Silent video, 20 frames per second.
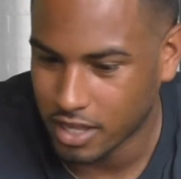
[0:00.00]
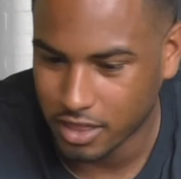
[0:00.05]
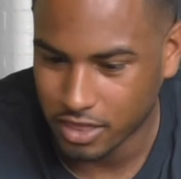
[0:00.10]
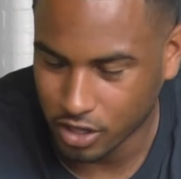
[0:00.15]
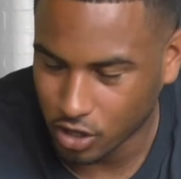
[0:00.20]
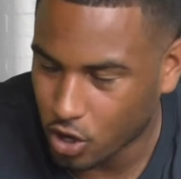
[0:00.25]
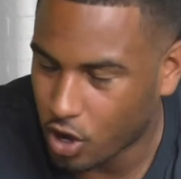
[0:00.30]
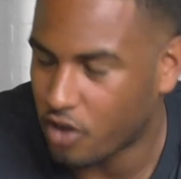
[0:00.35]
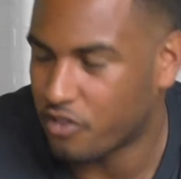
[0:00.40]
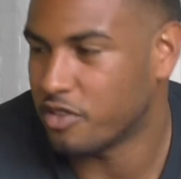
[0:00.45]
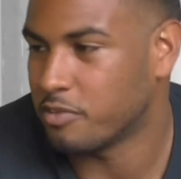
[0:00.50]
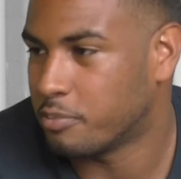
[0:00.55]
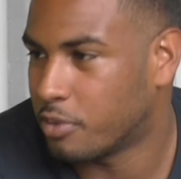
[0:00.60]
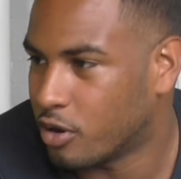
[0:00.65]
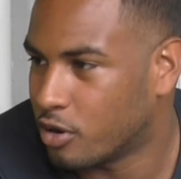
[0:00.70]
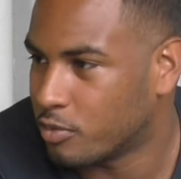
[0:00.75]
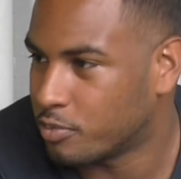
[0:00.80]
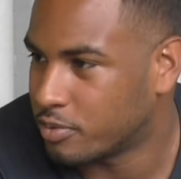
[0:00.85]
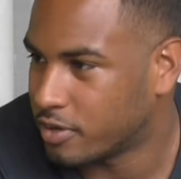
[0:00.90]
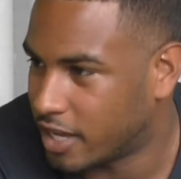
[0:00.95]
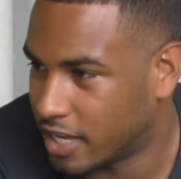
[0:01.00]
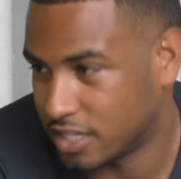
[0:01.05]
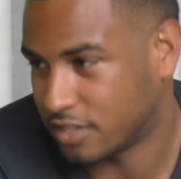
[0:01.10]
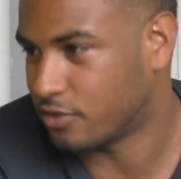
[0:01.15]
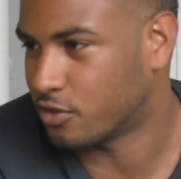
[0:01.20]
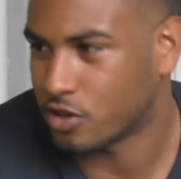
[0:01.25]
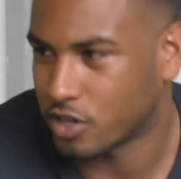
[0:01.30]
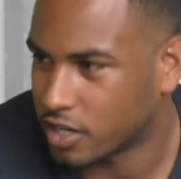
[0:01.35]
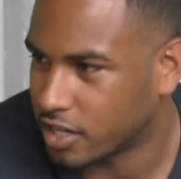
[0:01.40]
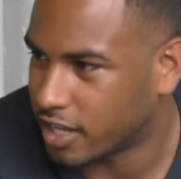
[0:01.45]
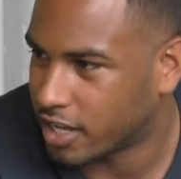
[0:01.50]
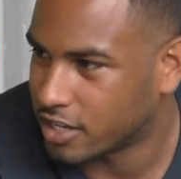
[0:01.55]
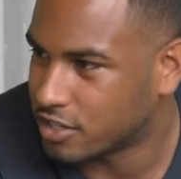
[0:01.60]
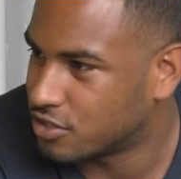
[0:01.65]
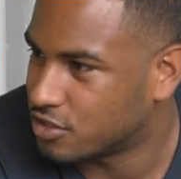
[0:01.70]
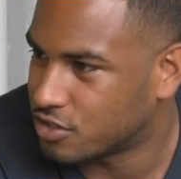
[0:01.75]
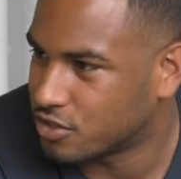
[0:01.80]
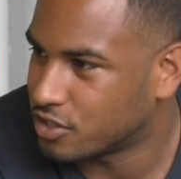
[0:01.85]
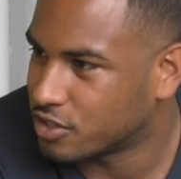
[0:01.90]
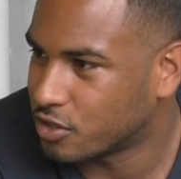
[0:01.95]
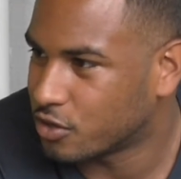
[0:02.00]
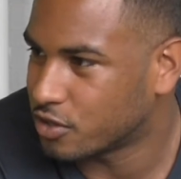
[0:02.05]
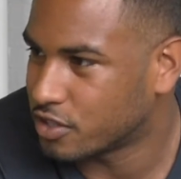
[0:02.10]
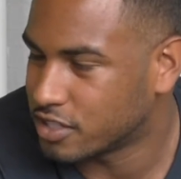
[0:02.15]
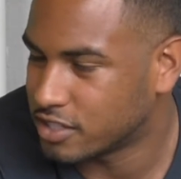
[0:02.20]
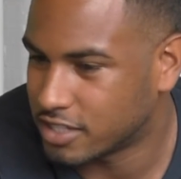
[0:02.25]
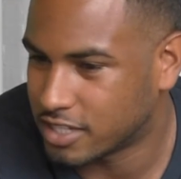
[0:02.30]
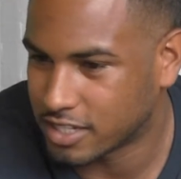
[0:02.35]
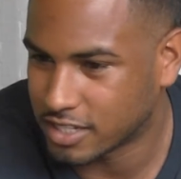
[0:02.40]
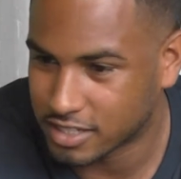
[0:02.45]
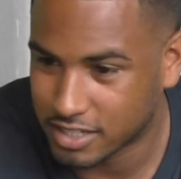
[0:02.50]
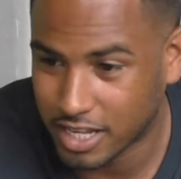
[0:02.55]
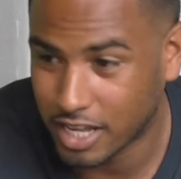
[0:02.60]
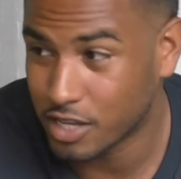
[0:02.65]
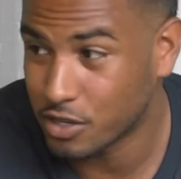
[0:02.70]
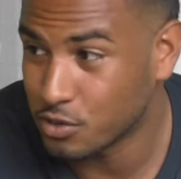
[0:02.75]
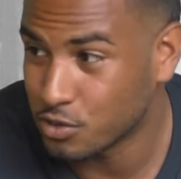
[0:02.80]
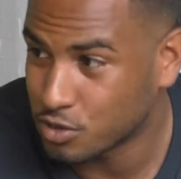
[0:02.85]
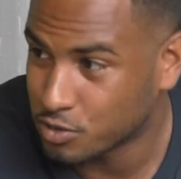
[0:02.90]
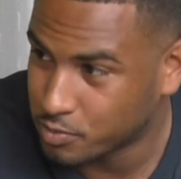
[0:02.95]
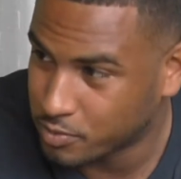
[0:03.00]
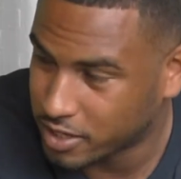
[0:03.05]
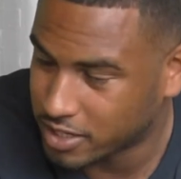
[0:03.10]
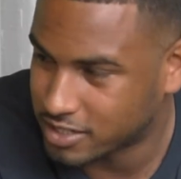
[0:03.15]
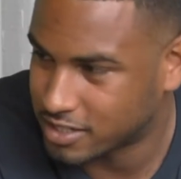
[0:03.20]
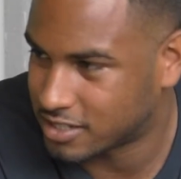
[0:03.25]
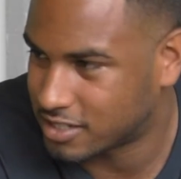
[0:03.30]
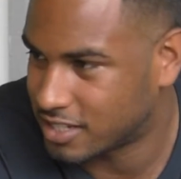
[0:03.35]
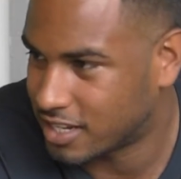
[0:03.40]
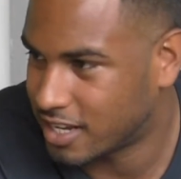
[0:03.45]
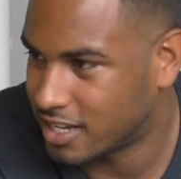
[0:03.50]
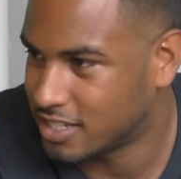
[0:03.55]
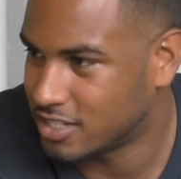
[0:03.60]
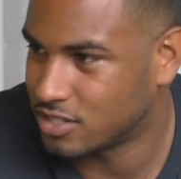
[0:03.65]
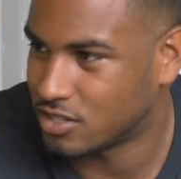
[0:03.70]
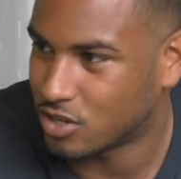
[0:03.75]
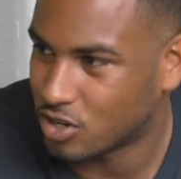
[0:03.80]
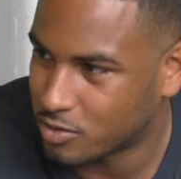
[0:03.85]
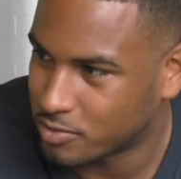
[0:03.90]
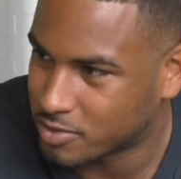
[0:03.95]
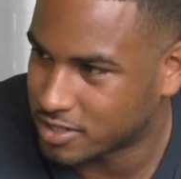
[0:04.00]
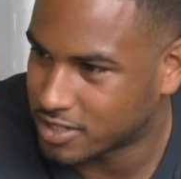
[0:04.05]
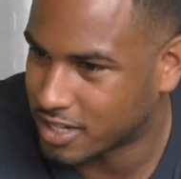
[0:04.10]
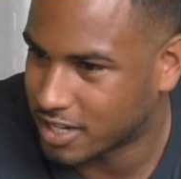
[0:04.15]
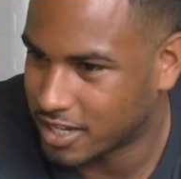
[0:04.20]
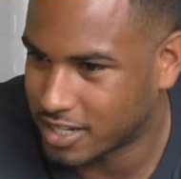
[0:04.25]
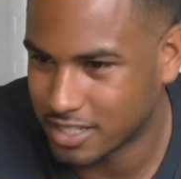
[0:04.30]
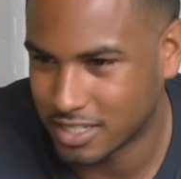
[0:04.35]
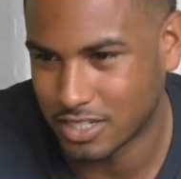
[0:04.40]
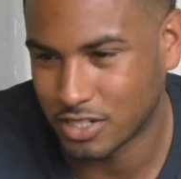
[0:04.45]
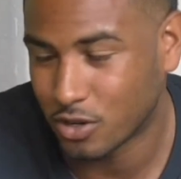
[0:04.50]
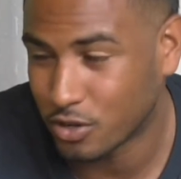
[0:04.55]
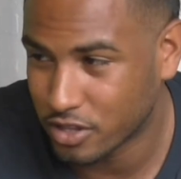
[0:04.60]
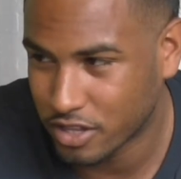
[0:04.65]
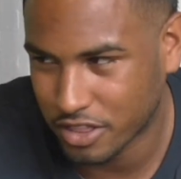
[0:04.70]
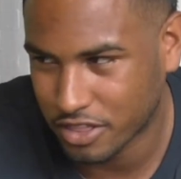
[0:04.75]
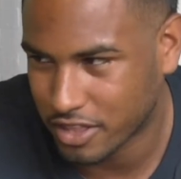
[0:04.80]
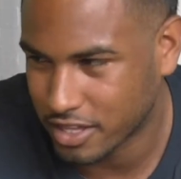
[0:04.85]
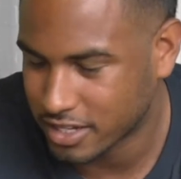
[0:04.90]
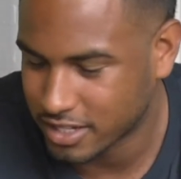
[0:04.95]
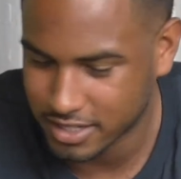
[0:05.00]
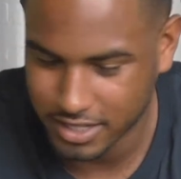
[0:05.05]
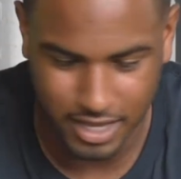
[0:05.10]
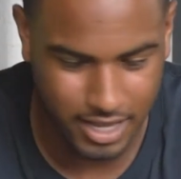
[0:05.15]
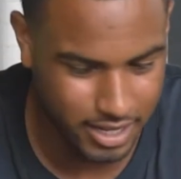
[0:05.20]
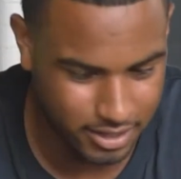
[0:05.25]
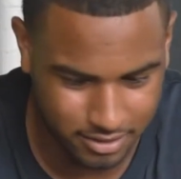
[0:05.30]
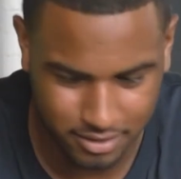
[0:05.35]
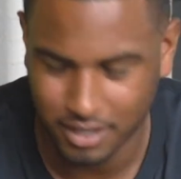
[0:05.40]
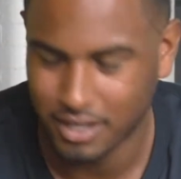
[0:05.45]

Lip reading: the coffee pulp as fertilizer and all these things, not use pesticides and herbicides and all the things that